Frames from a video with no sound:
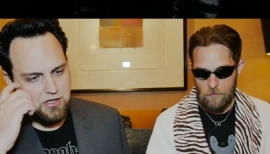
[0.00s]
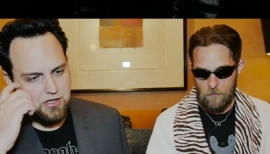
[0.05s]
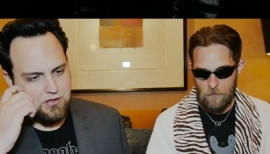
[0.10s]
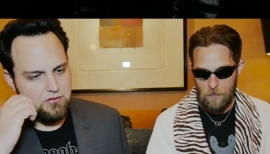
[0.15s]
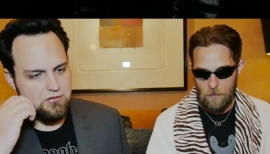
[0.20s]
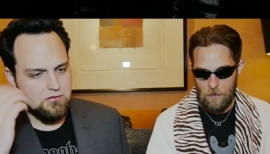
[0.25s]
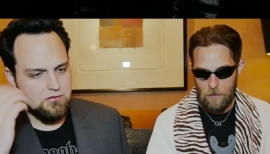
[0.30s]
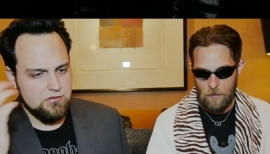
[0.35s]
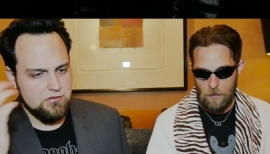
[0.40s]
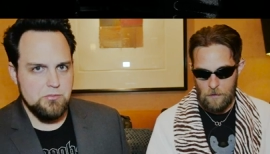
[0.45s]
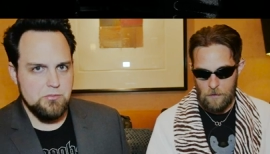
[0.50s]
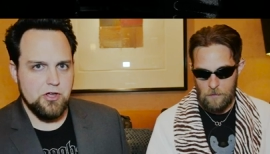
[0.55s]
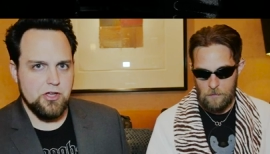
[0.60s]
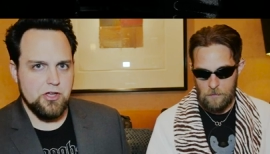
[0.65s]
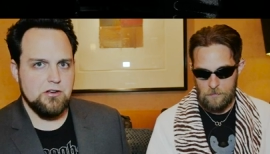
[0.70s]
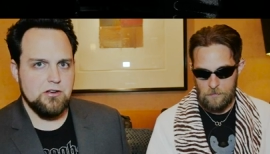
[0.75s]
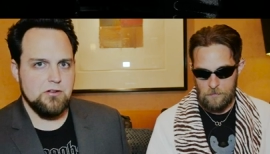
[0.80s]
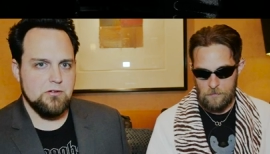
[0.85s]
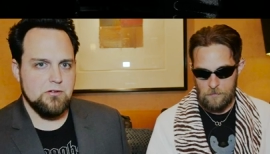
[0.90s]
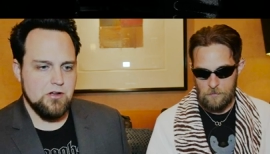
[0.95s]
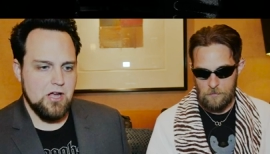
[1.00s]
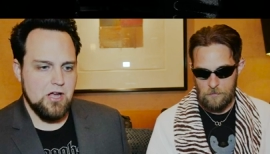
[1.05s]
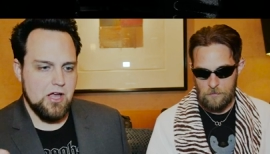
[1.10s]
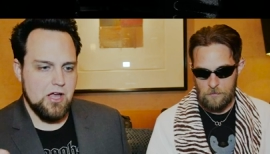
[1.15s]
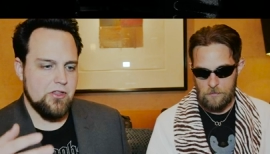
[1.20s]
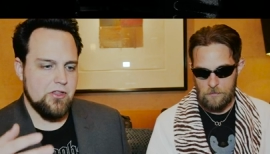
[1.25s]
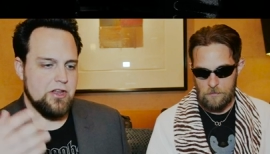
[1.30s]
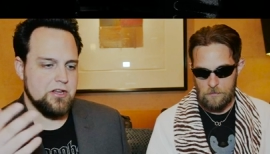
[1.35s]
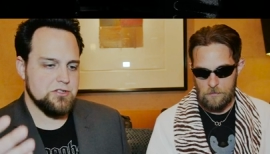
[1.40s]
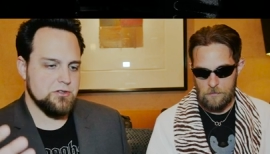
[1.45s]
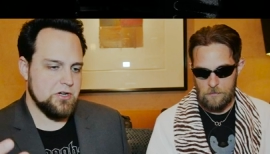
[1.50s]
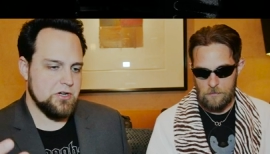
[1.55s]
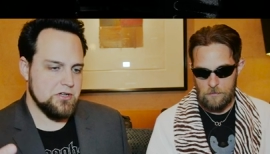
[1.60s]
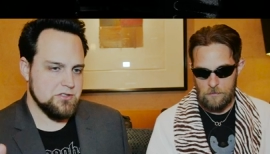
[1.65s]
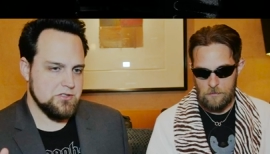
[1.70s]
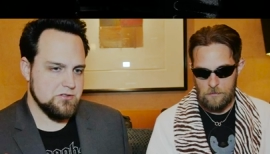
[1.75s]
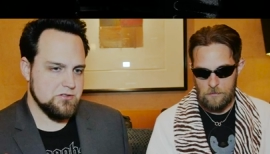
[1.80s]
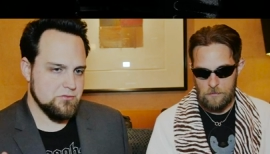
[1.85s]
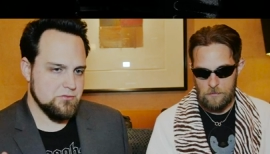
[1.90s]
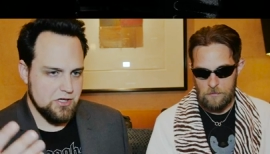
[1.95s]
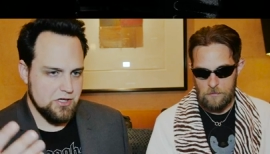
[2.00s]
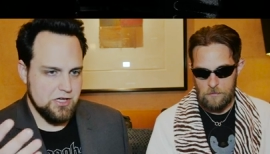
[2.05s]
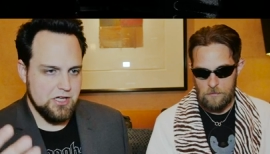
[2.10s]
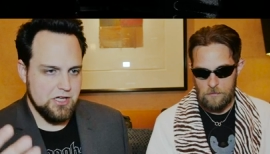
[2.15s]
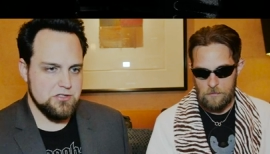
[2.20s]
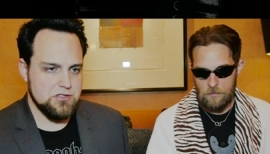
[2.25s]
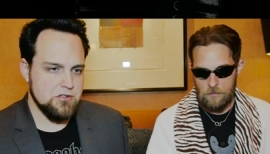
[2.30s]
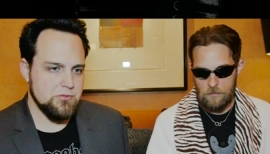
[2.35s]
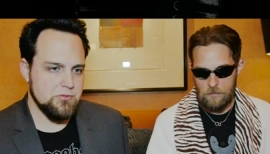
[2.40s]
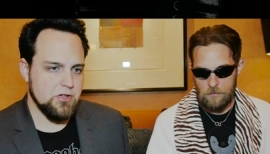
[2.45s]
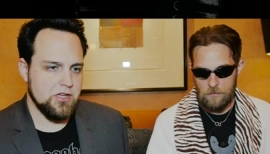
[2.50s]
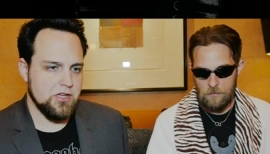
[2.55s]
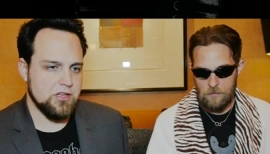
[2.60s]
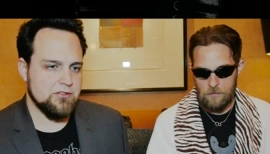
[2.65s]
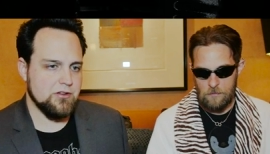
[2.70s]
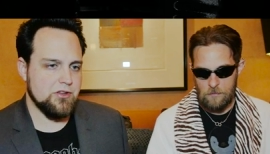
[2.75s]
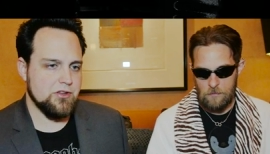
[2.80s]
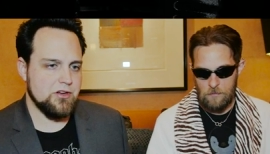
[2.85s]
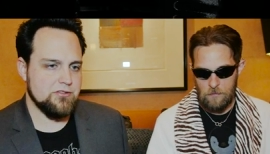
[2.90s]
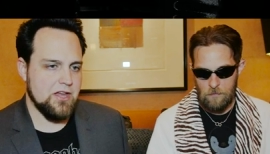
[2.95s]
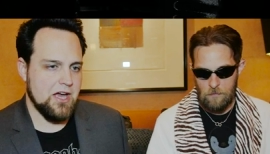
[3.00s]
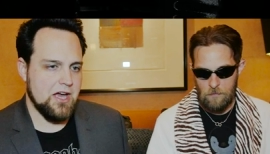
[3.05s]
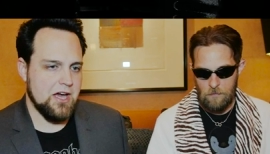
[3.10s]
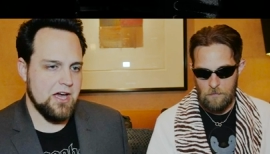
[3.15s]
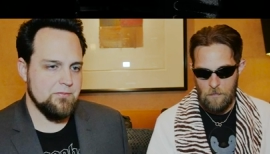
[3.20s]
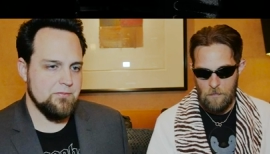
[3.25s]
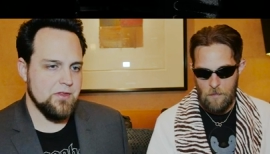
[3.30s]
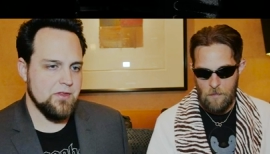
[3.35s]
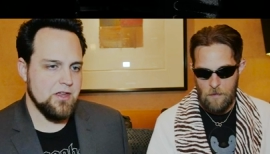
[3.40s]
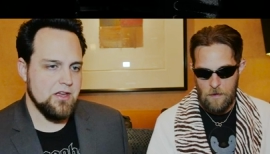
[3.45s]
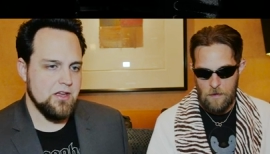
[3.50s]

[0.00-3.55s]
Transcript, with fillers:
Speaker 1: to get a million, and the next two years we're going to get two million. So there's that.